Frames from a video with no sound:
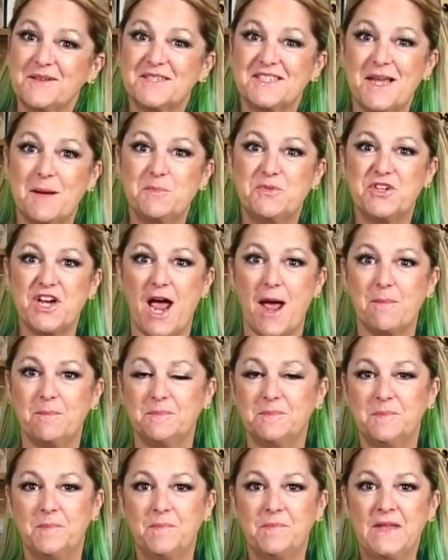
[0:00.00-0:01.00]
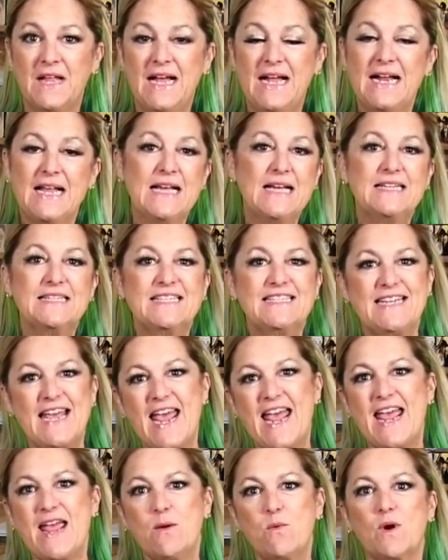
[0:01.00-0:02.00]
sub shop.
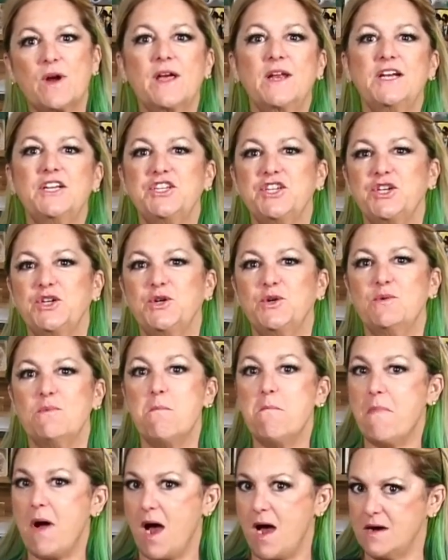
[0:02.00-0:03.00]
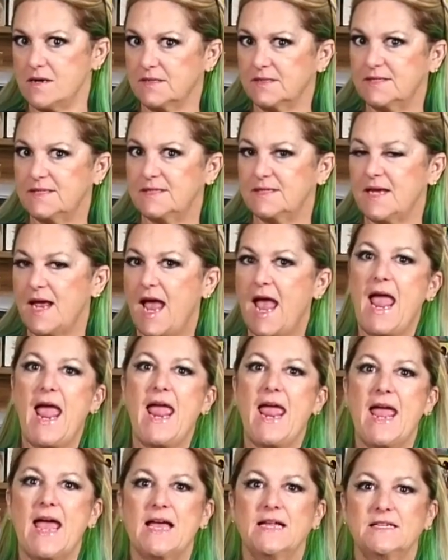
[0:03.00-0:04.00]
Today we're going to do mugs
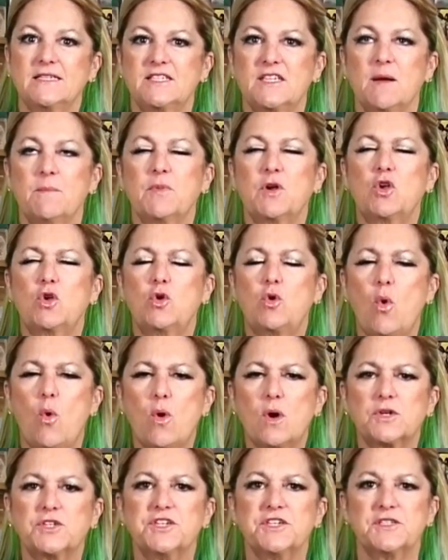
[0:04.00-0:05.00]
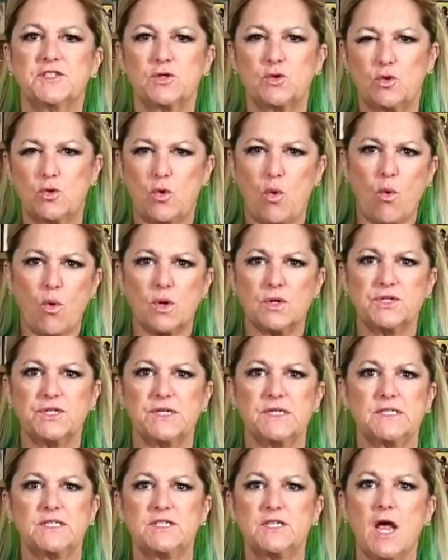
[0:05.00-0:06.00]
and some gorgeous,
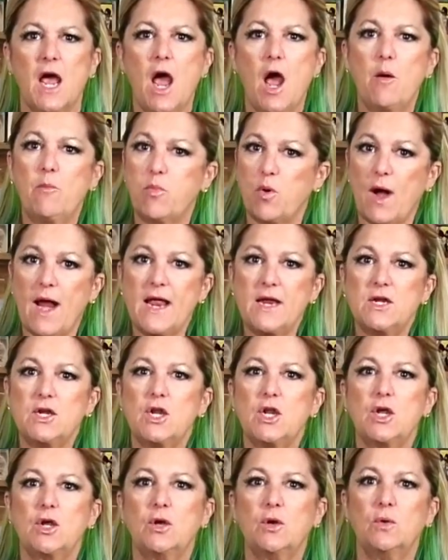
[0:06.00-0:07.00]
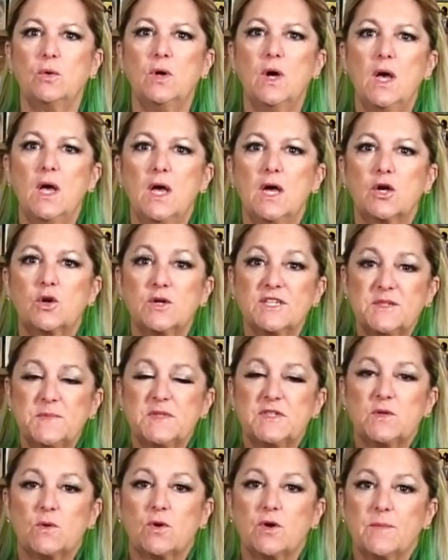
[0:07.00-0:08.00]
gorgeous brand new
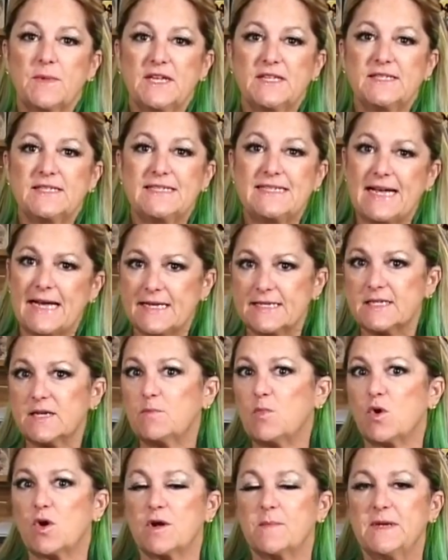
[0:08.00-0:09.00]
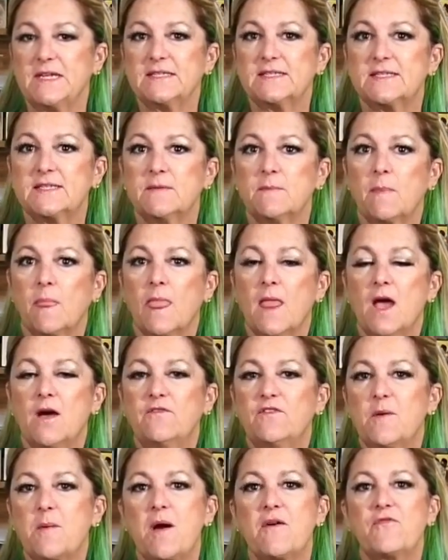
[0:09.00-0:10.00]
Christmas ornaments, dye sub ornaments
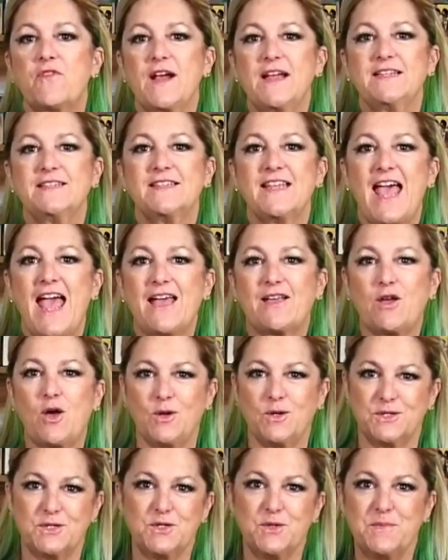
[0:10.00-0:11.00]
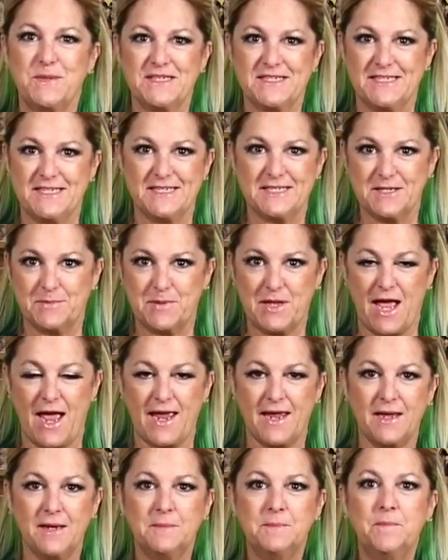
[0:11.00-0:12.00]
from our friends at Coastal Business
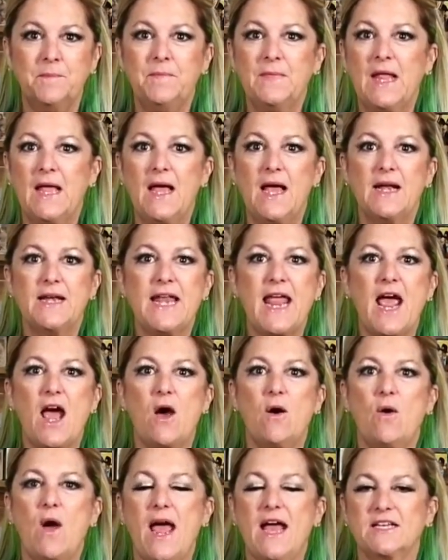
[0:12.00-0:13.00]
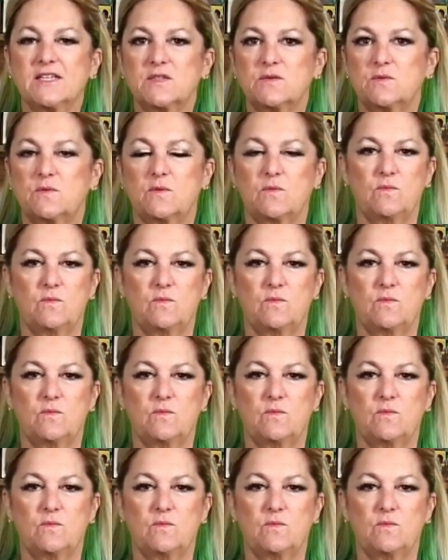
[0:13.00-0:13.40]
Supply. Now, as